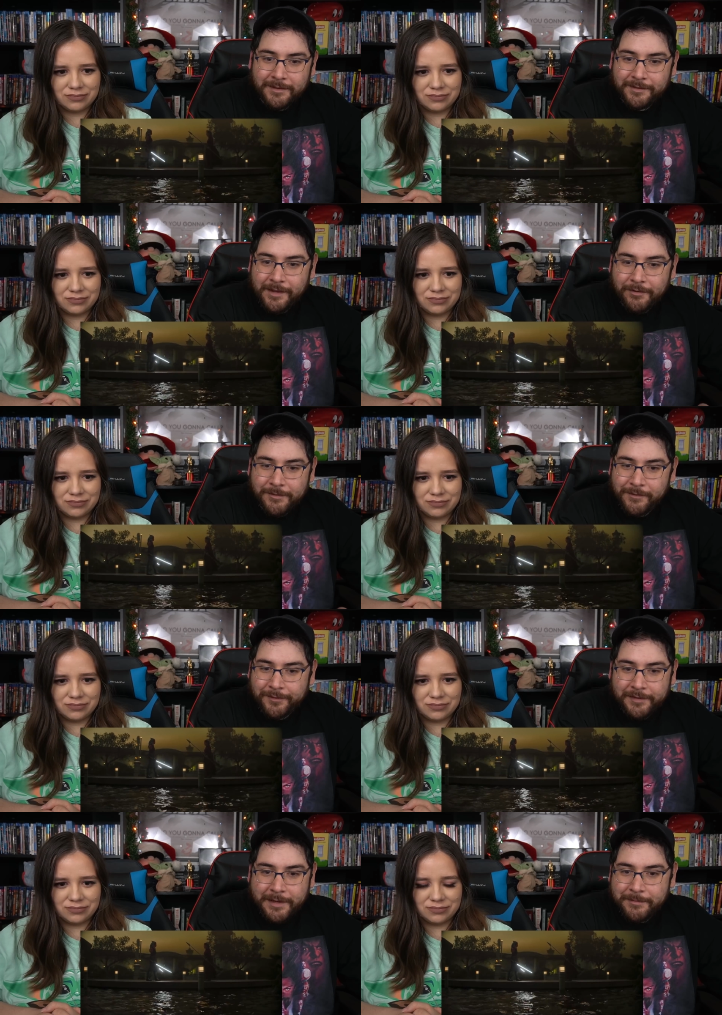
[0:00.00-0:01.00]
Speaker 1: the sound of
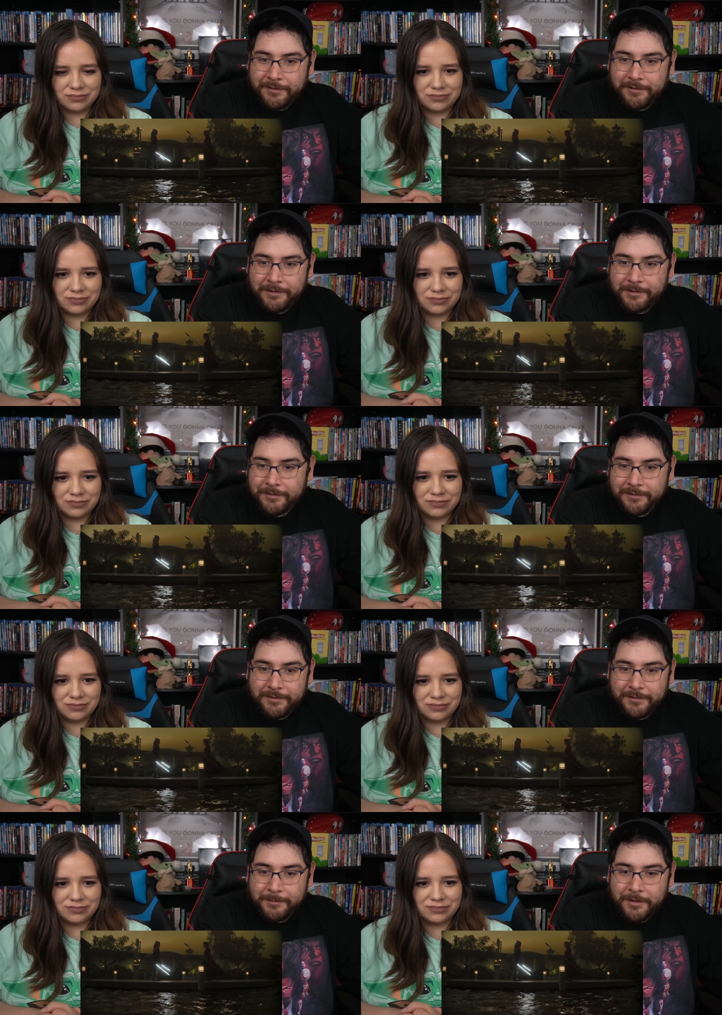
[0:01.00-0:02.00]
her sabers too
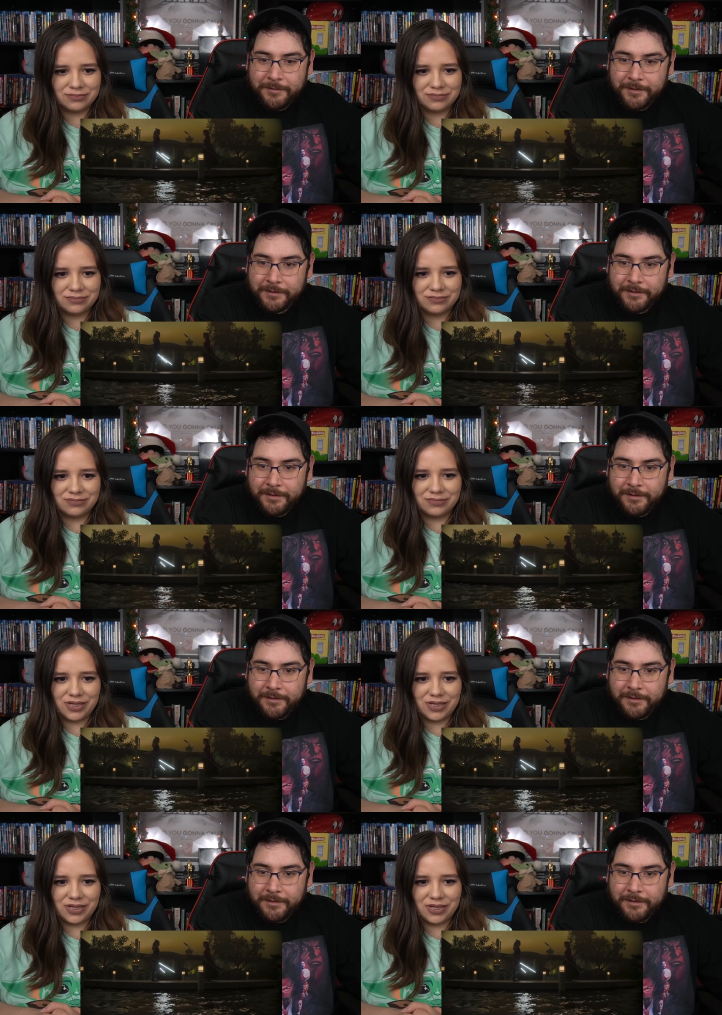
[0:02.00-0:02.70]
is just perfect.